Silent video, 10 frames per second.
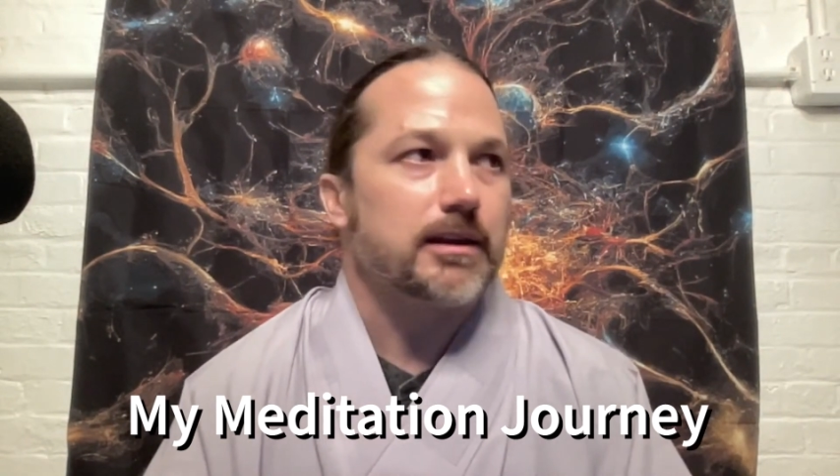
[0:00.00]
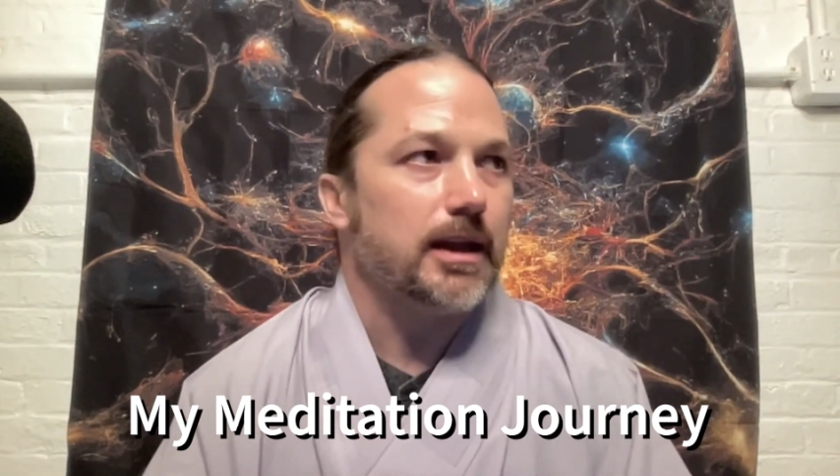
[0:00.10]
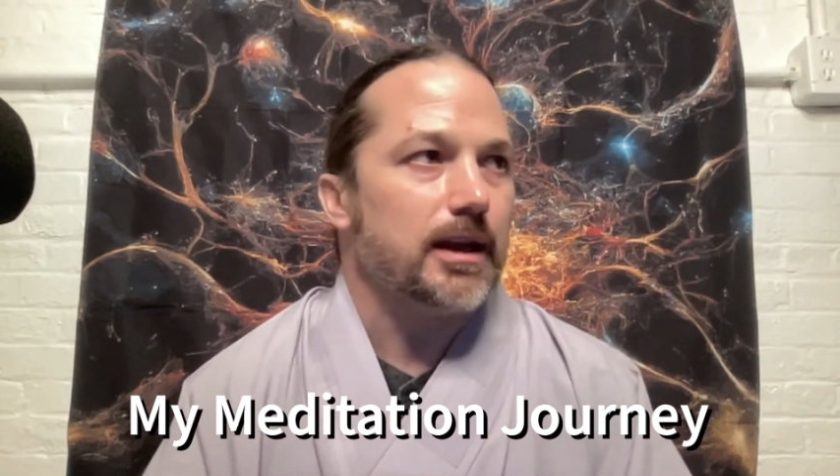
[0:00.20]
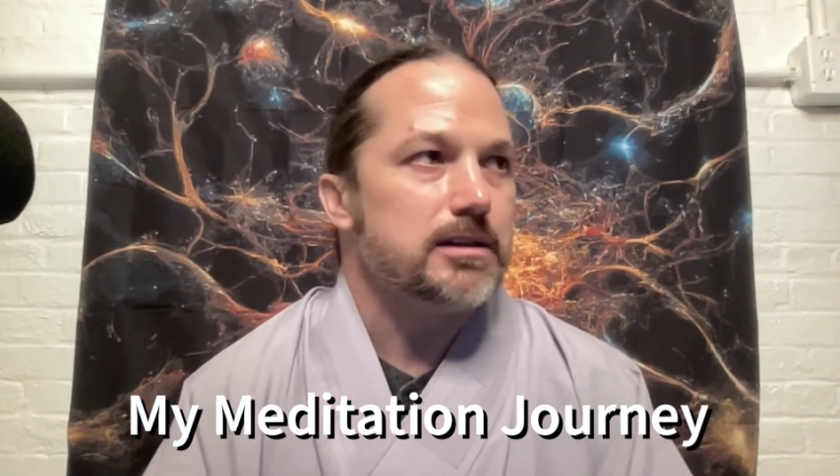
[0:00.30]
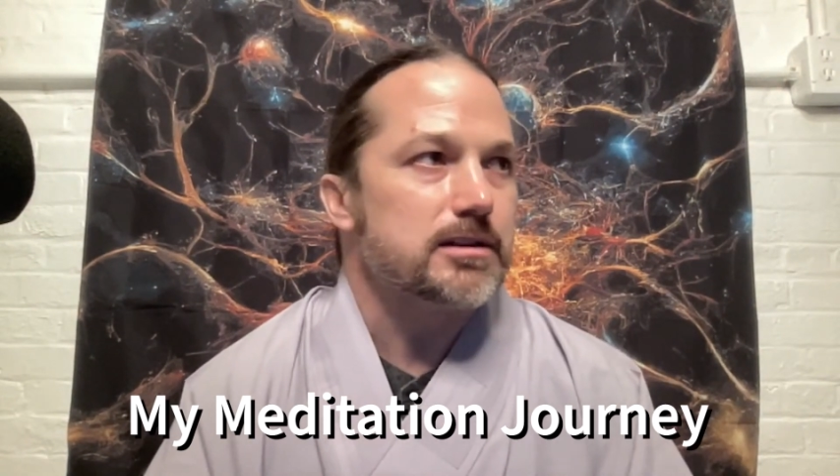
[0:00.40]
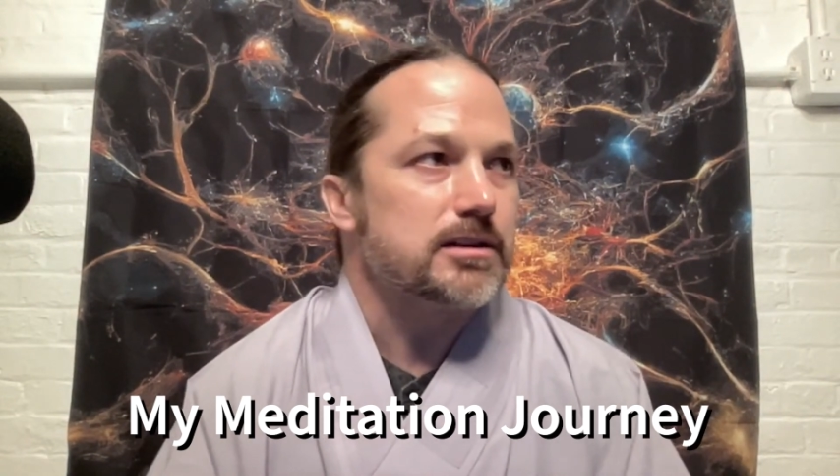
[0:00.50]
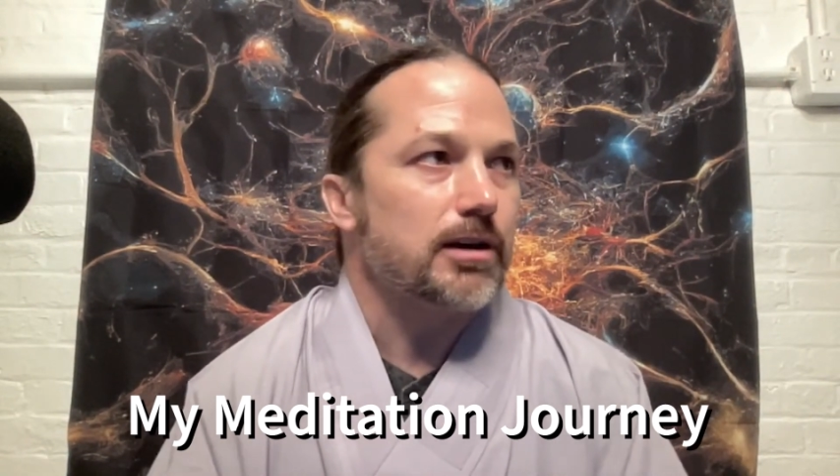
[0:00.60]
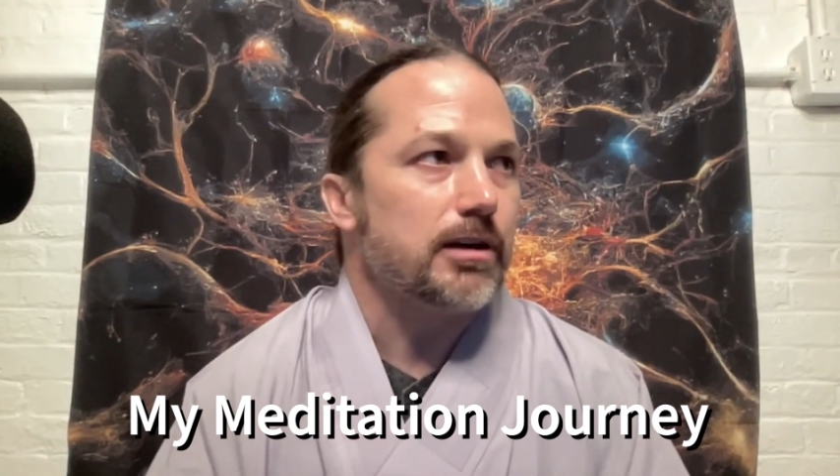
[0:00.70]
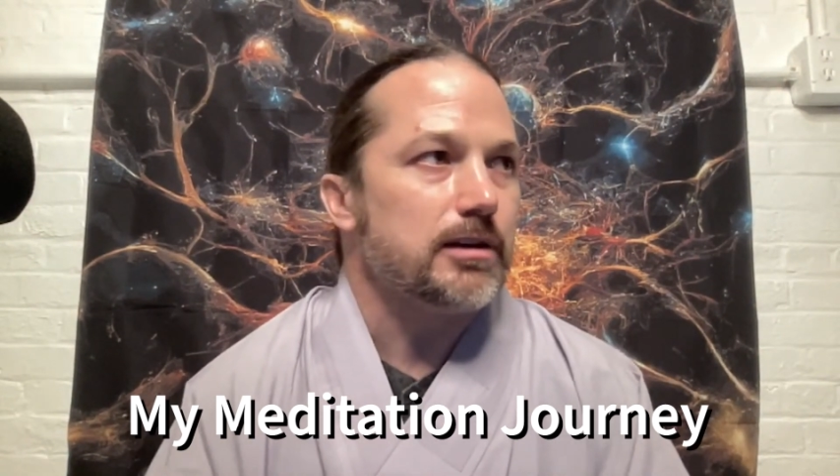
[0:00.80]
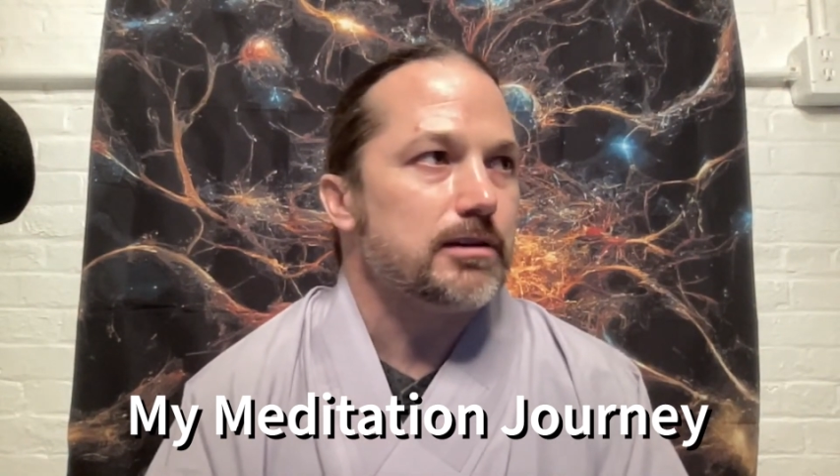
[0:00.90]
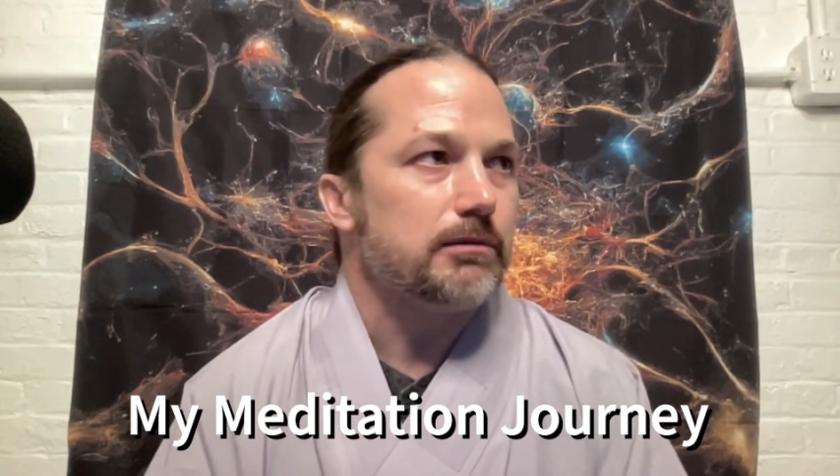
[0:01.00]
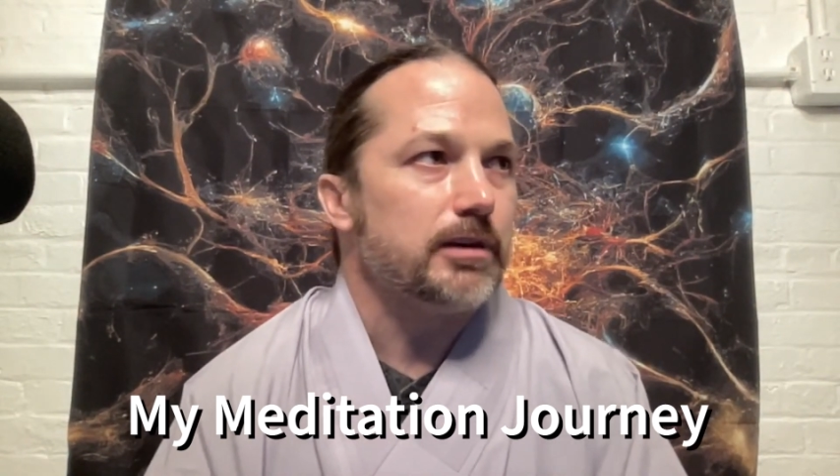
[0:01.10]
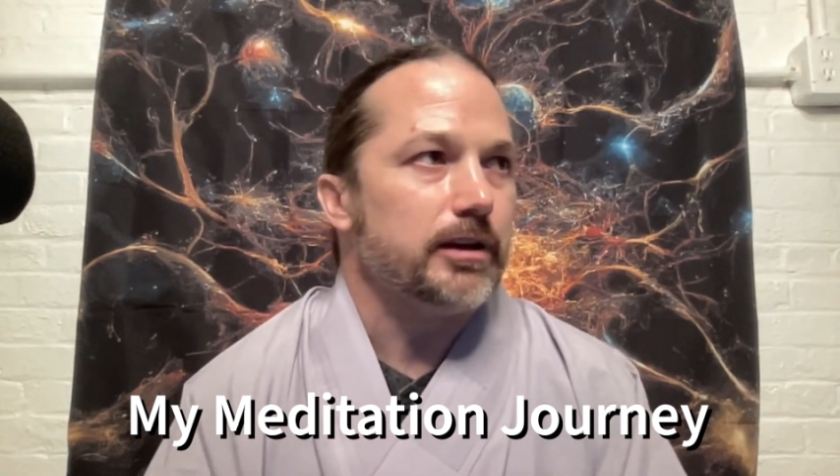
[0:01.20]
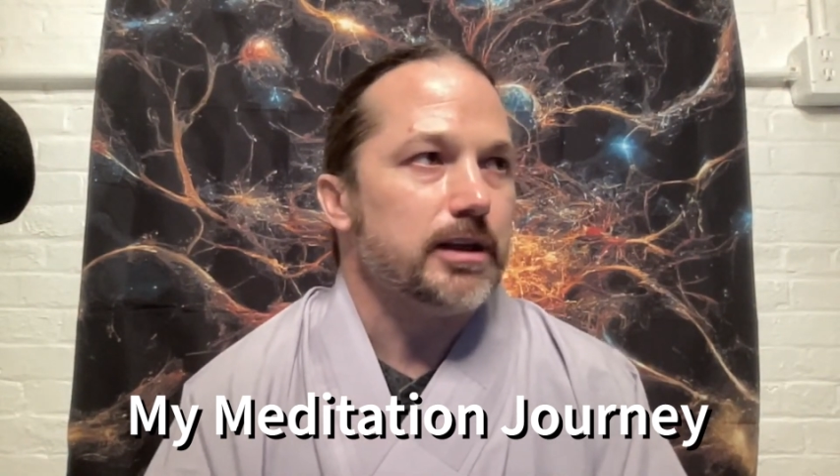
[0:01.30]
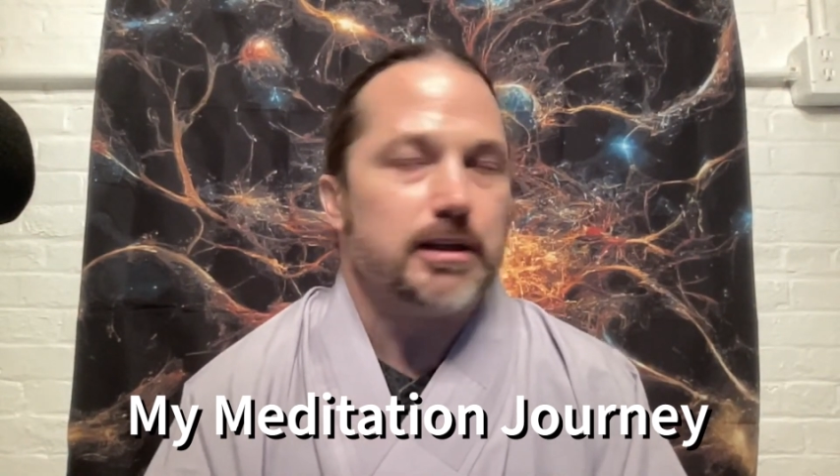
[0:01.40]
then I just started to
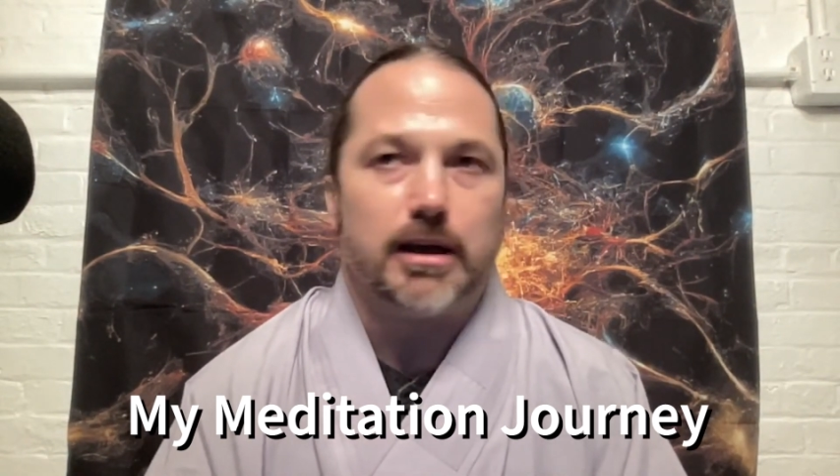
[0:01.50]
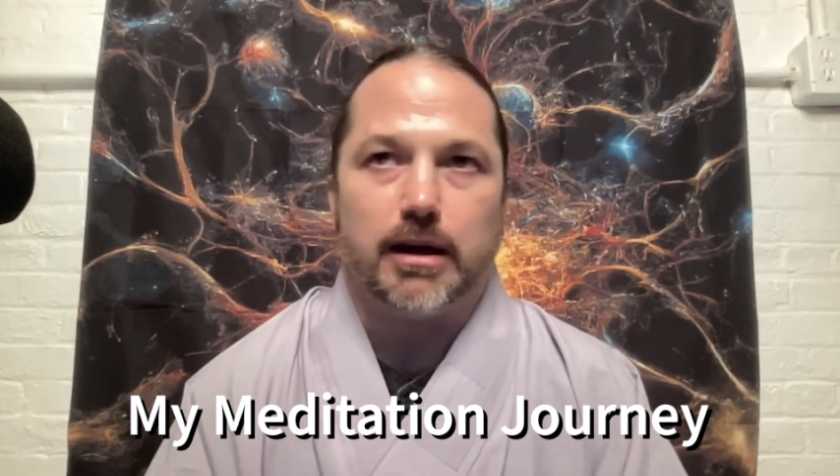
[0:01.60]
really